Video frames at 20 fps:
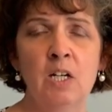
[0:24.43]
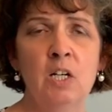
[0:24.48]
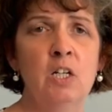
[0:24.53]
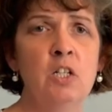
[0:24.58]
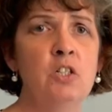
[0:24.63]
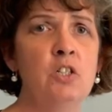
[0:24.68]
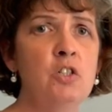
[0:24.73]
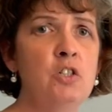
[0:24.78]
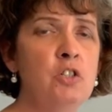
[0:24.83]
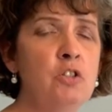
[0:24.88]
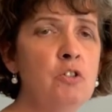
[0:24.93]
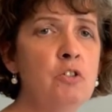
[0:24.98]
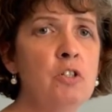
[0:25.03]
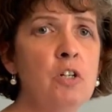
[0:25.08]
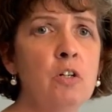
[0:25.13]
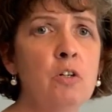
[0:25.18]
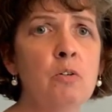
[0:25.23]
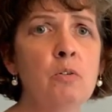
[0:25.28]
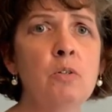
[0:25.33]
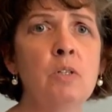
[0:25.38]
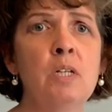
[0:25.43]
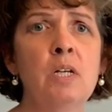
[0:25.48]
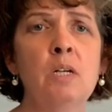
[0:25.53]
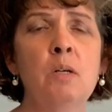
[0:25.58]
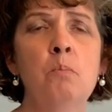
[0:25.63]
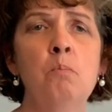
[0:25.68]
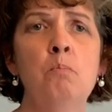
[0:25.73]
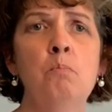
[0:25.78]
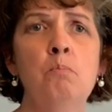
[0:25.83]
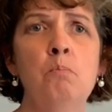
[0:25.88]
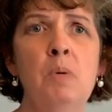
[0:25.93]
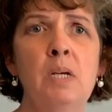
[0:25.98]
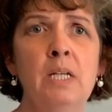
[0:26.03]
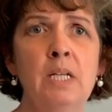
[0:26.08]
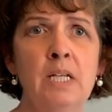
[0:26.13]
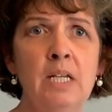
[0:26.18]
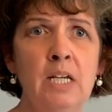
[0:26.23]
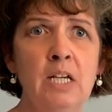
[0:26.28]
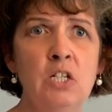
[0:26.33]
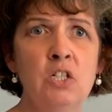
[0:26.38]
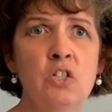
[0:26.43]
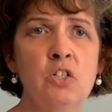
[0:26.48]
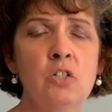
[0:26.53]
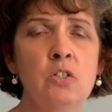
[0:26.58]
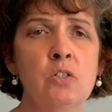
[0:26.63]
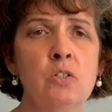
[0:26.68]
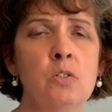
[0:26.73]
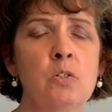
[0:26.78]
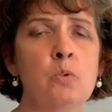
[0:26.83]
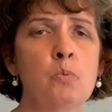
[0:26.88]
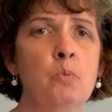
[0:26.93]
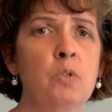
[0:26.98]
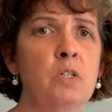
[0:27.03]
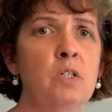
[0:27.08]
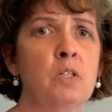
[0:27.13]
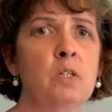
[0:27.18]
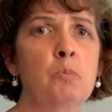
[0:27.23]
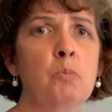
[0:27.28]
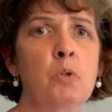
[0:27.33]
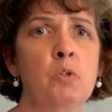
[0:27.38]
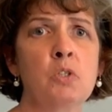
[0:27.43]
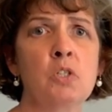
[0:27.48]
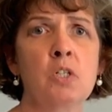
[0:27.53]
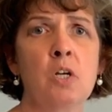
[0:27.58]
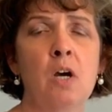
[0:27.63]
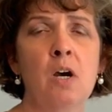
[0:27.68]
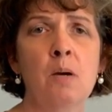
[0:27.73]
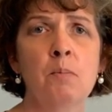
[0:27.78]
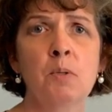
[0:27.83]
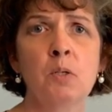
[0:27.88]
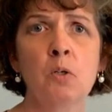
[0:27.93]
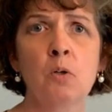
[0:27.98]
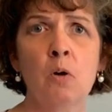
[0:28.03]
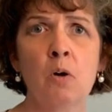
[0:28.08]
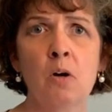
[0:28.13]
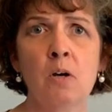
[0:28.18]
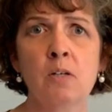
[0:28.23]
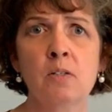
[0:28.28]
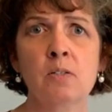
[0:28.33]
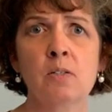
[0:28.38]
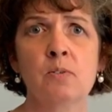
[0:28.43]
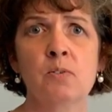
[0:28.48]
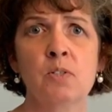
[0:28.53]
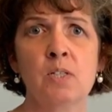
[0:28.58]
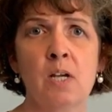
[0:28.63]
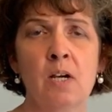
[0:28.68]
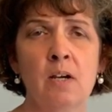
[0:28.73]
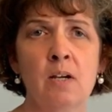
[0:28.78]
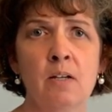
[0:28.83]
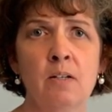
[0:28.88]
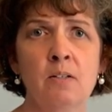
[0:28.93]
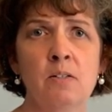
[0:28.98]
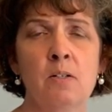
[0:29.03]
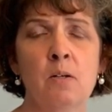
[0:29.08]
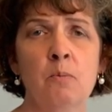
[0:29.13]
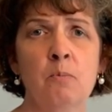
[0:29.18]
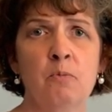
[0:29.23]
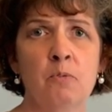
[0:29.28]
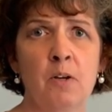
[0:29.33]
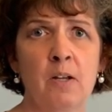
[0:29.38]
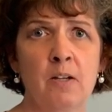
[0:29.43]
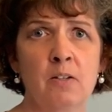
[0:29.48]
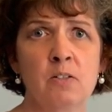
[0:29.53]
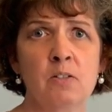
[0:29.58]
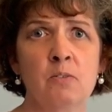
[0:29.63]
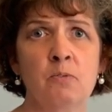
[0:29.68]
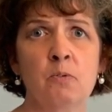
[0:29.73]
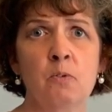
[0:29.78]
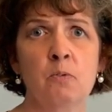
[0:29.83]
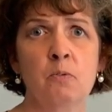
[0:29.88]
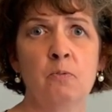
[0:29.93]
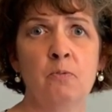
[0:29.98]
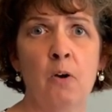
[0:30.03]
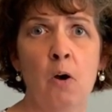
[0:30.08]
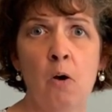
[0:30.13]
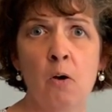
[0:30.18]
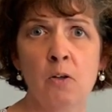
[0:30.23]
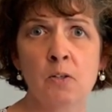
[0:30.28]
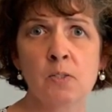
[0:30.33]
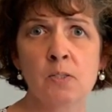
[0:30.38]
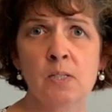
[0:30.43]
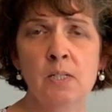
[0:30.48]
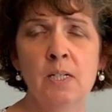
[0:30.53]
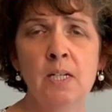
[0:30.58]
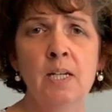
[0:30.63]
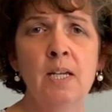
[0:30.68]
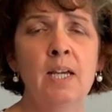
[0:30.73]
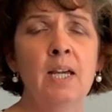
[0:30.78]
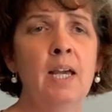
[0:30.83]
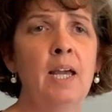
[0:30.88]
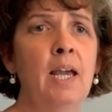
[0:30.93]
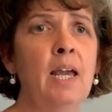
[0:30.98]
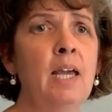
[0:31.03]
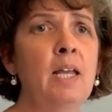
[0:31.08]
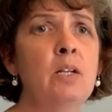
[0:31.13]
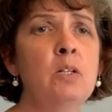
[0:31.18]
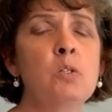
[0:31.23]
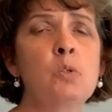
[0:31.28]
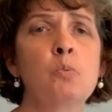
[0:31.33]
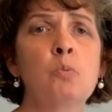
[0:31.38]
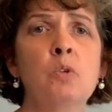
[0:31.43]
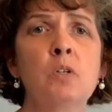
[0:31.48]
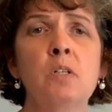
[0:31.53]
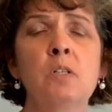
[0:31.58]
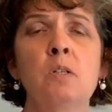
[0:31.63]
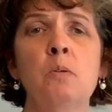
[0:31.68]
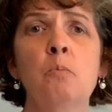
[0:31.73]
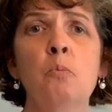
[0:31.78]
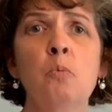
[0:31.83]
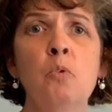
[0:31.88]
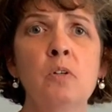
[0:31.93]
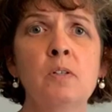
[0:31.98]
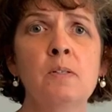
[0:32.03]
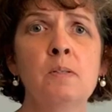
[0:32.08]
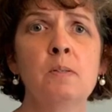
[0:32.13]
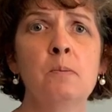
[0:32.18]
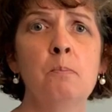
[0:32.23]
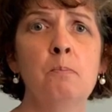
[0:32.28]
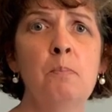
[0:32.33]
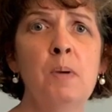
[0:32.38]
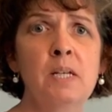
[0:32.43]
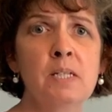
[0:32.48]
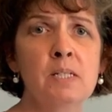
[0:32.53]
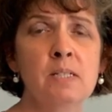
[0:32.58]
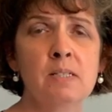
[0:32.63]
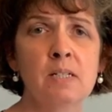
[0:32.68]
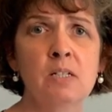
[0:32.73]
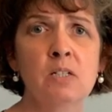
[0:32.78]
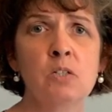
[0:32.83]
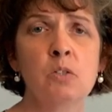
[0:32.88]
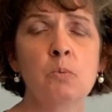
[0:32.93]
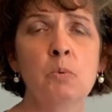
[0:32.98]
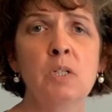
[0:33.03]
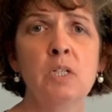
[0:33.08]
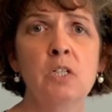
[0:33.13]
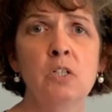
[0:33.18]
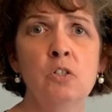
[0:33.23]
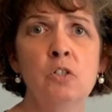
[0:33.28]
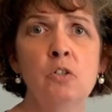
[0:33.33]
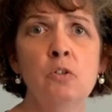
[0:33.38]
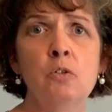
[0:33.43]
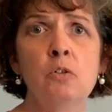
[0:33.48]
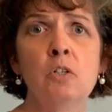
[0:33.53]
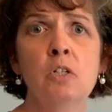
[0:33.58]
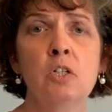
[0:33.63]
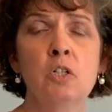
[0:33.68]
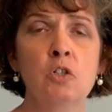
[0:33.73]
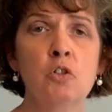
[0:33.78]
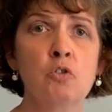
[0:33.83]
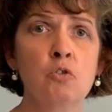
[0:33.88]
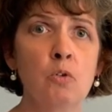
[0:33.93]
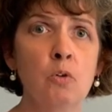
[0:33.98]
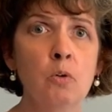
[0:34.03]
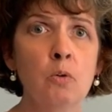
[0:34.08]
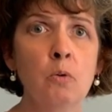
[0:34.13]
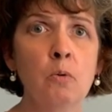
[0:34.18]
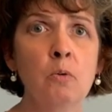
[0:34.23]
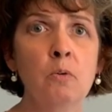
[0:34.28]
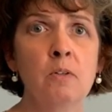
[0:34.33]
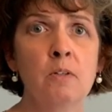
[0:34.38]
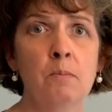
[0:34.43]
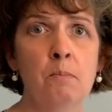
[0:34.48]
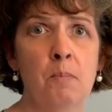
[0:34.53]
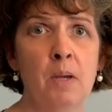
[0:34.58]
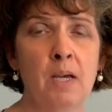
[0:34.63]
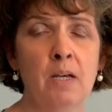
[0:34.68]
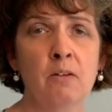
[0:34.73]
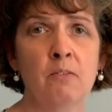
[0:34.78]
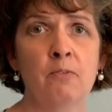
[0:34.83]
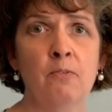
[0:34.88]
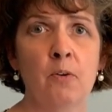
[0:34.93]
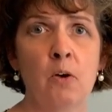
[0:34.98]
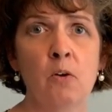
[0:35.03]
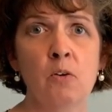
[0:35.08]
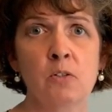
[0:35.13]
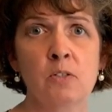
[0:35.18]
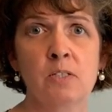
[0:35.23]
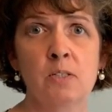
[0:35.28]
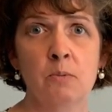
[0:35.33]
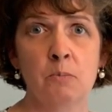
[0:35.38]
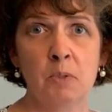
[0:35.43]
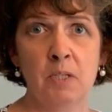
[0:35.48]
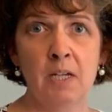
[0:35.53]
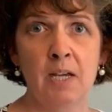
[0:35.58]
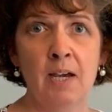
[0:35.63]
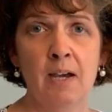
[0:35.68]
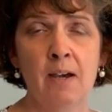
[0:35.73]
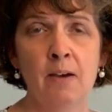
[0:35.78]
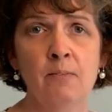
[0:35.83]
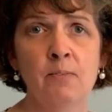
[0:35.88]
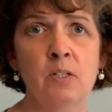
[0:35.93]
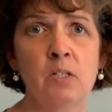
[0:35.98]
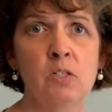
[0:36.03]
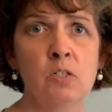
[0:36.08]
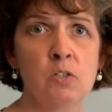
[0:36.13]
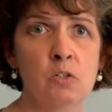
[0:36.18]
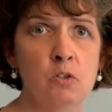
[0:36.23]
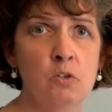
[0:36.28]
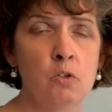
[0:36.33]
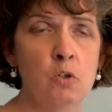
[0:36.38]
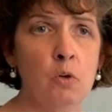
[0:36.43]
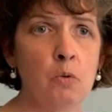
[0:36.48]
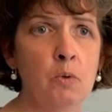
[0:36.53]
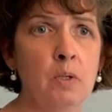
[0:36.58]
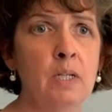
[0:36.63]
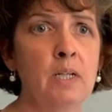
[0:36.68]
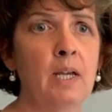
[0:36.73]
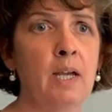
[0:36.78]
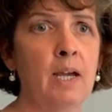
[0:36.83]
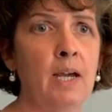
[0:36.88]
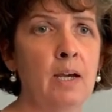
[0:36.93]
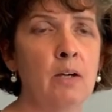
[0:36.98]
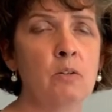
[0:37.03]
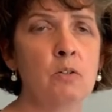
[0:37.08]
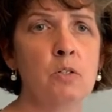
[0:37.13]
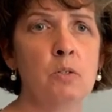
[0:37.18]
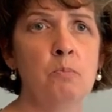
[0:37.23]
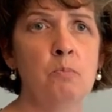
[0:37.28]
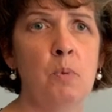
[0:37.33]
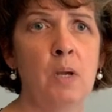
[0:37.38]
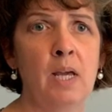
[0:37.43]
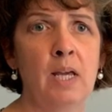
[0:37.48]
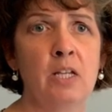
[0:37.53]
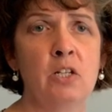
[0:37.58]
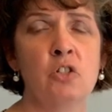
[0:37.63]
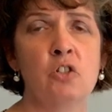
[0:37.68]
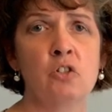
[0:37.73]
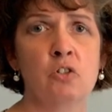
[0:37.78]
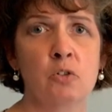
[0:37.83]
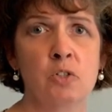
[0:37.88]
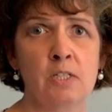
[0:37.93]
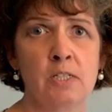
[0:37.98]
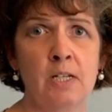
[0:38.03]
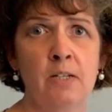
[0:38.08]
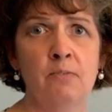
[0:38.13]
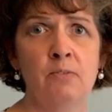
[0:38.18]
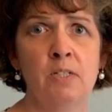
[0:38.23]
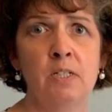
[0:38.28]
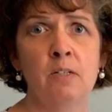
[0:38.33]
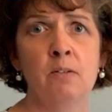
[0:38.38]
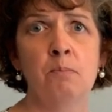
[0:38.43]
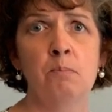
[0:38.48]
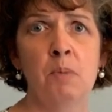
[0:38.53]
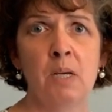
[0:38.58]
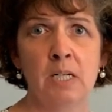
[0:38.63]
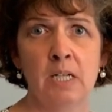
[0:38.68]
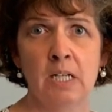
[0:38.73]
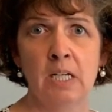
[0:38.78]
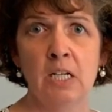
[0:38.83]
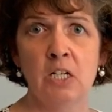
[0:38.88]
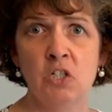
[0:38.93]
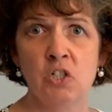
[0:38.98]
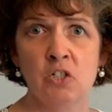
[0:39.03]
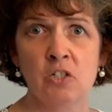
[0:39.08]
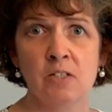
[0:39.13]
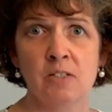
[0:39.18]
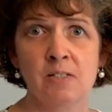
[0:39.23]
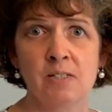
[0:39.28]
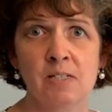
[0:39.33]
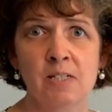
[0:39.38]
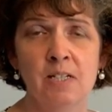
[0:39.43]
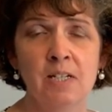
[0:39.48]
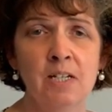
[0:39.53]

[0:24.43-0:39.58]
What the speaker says: Did you know that medications is one of the most common cause of side effects of falls, and is one of the best things we can do to control the amount of falls that we have is knowing how to manage our safety of medications.